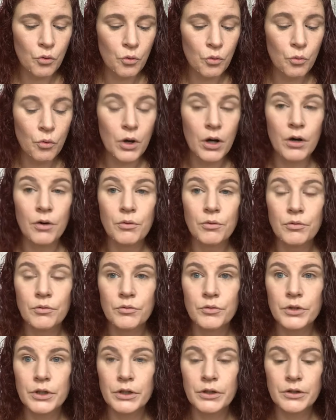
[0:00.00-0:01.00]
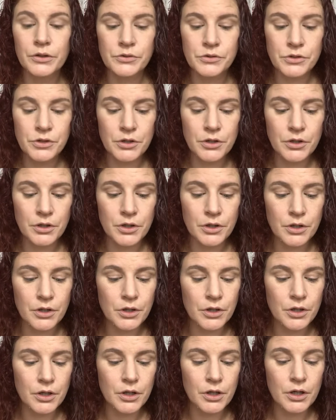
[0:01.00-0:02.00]
Wow, there's
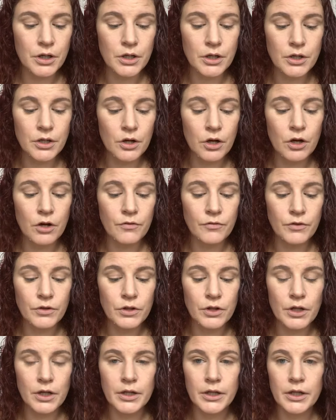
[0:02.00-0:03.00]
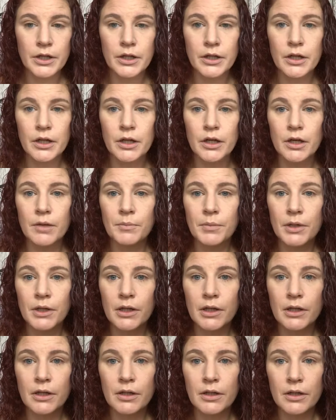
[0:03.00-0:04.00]
an awful lot of kick up
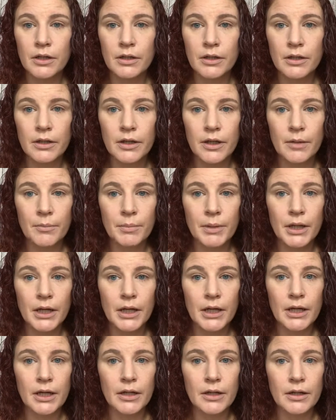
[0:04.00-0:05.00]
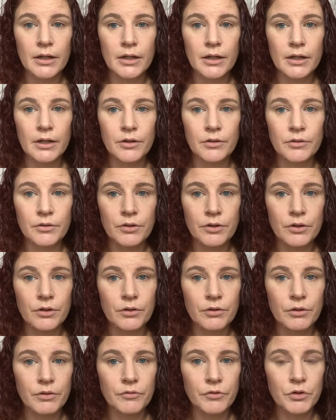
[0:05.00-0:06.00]
in that pan. I don't
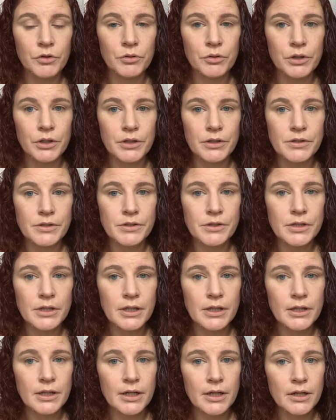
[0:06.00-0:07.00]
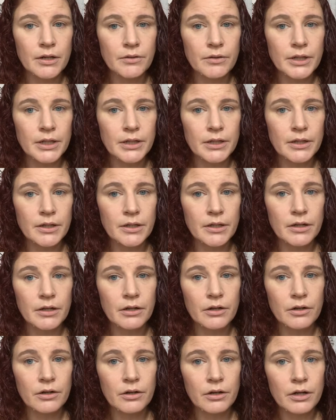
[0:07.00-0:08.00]
know if you can see that right
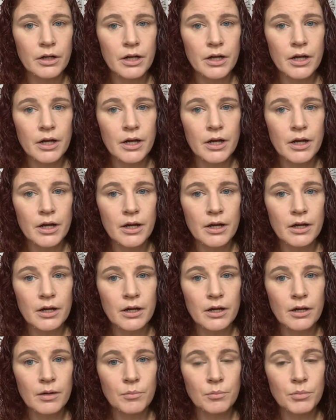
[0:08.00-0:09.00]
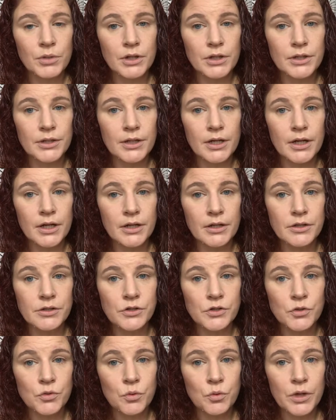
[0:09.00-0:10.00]
there, but that is
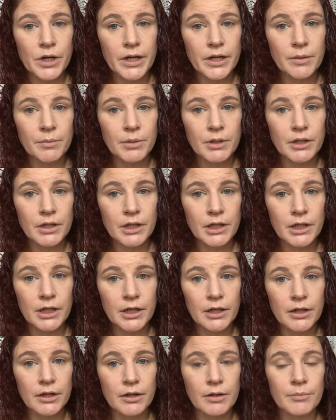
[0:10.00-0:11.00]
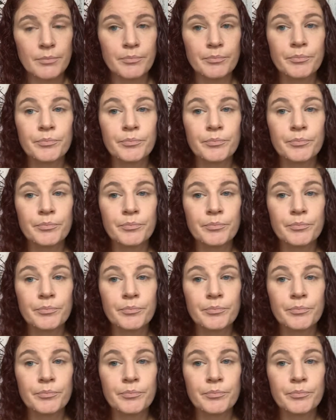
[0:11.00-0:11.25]
quite a bit of kick up.